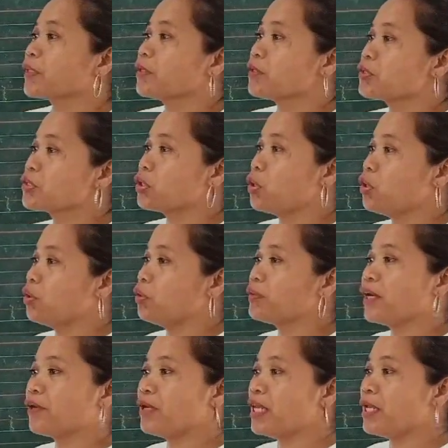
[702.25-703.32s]
So,
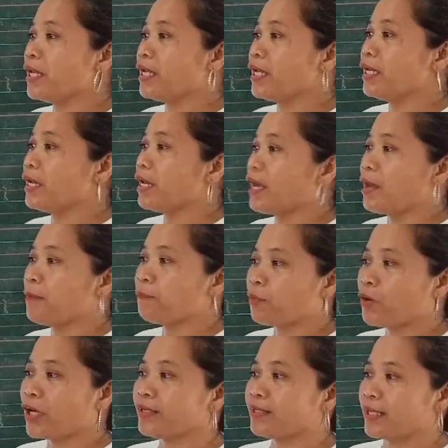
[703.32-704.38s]
the really
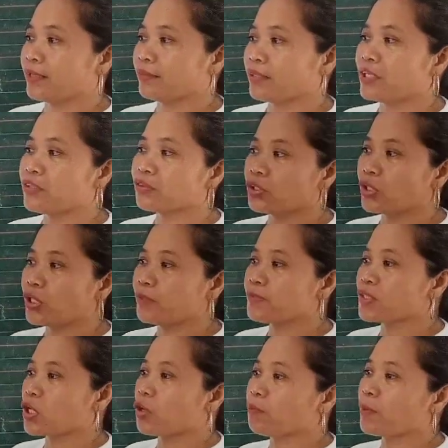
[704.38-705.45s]
important in terms
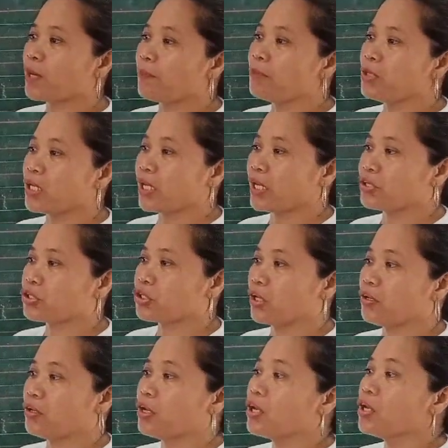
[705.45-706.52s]
of
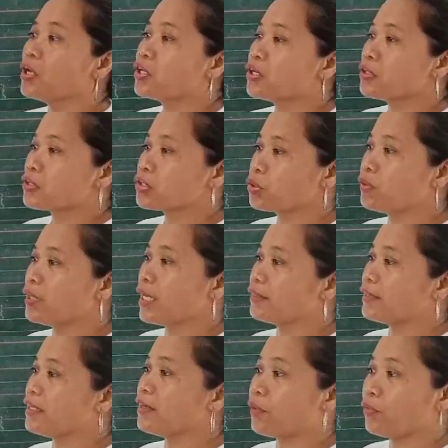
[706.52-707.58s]
communication so
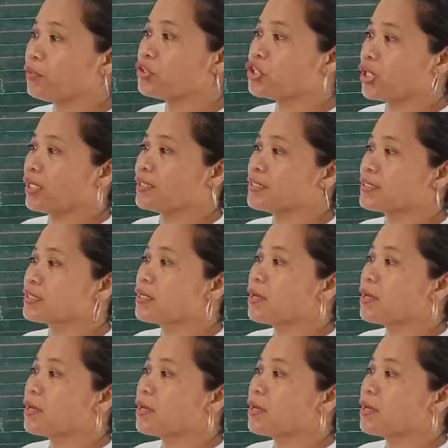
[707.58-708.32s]
that in the audience,